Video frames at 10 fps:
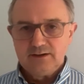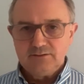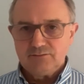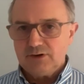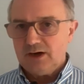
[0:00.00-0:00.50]

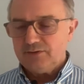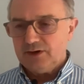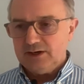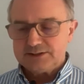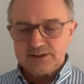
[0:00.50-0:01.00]
rather
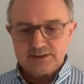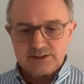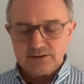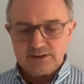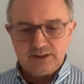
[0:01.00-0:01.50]
than listen
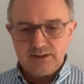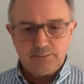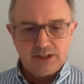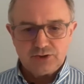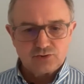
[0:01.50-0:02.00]
to the
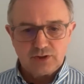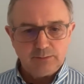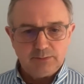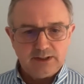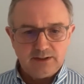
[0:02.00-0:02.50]

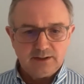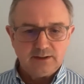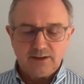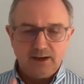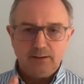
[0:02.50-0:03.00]
mainstream
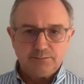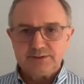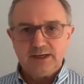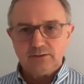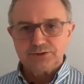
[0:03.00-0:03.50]
media, up,
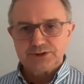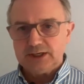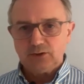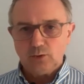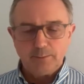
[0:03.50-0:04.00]
down,
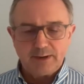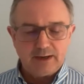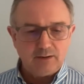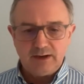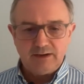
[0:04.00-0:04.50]
shake it all
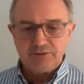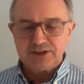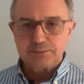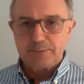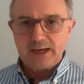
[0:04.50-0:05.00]
about,
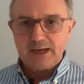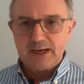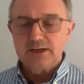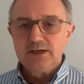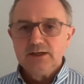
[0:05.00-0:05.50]
everything's bad,
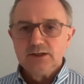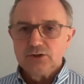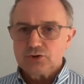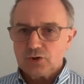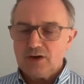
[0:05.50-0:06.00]

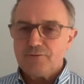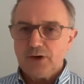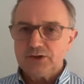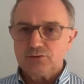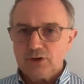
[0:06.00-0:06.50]
try and
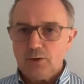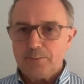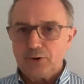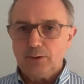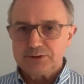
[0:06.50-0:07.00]
find your own
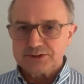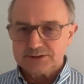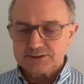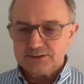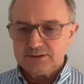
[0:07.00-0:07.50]
barometers.